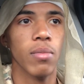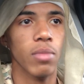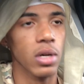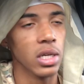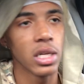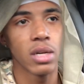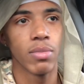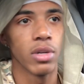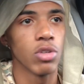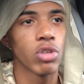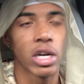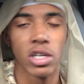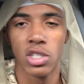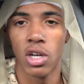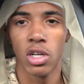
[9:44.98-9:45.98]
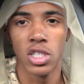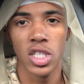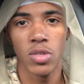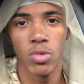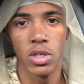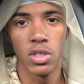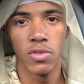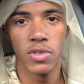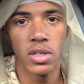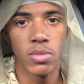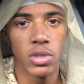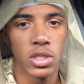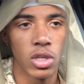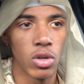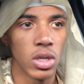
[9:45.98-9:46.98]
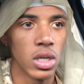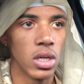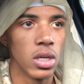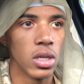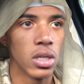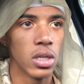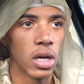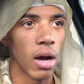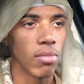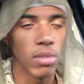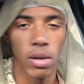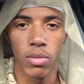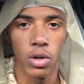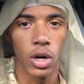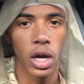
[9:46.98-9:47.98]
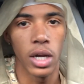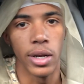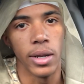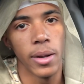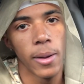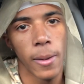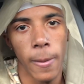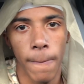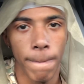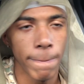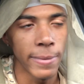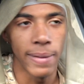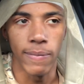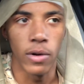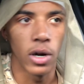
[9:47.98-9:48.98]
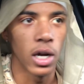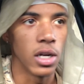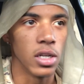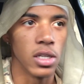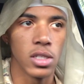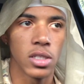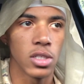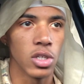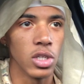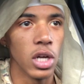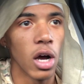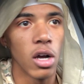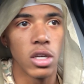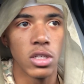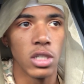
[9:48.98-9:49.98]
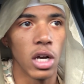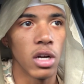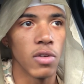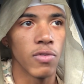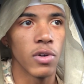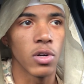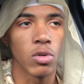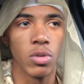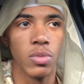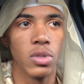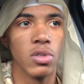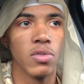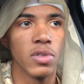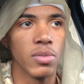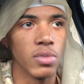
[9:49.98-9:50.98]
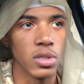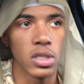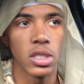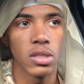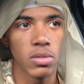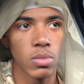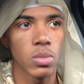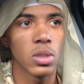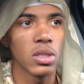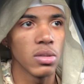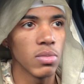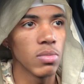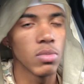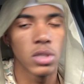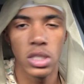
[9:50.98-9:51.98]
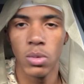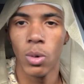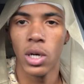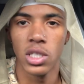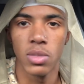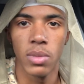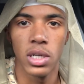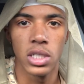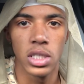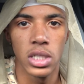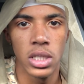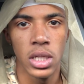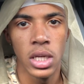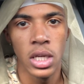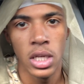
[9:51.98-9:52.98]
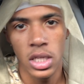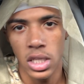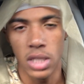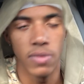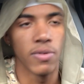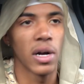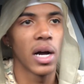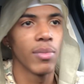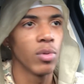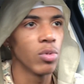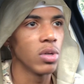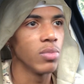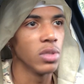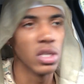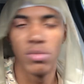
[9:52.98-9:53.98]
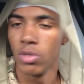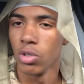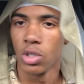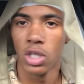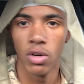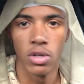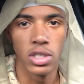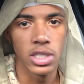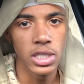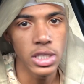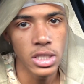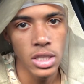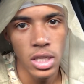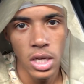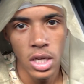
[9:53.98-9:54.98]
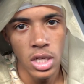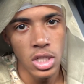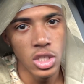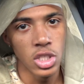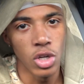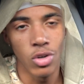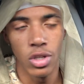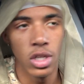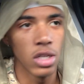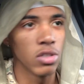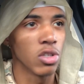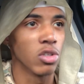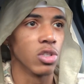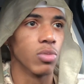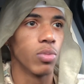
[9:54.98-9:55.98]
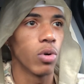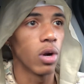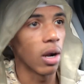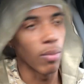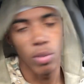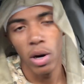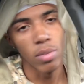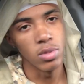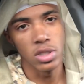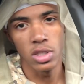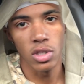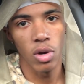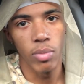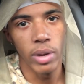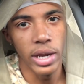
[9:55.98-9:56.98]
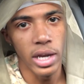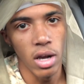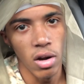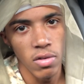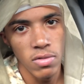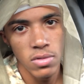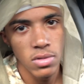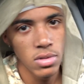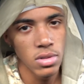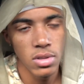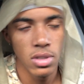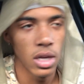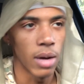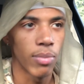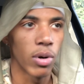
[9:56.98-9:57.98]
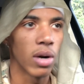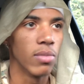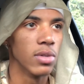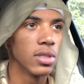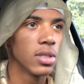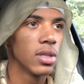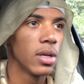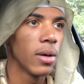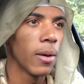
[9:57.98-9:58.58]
But yeah, man, you got to start somewhere. You feel me? So I'm grinding. So y'all fuck with me. You feel me? Keep watching my shit. Keep vibing with me. Let me know what y'all want to see. show love, show support. I promise it's gonna pay off. I promise.